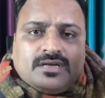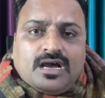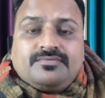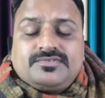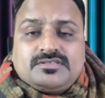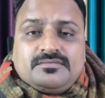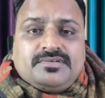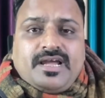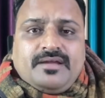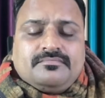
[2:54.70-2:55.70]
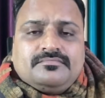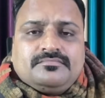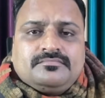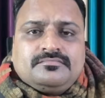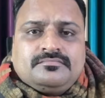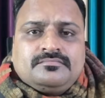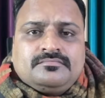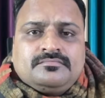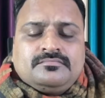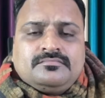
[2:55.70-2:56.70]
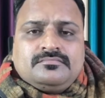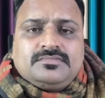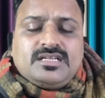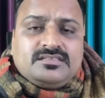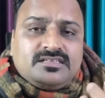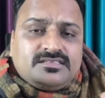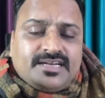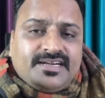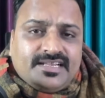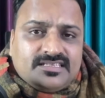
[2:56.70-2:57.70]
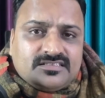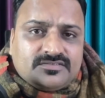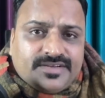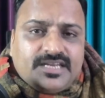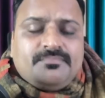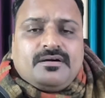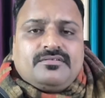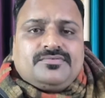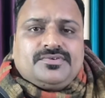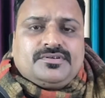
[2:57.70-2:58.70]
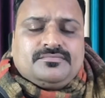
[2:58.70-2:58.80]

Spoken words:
after some time, then this sentence is very powerful.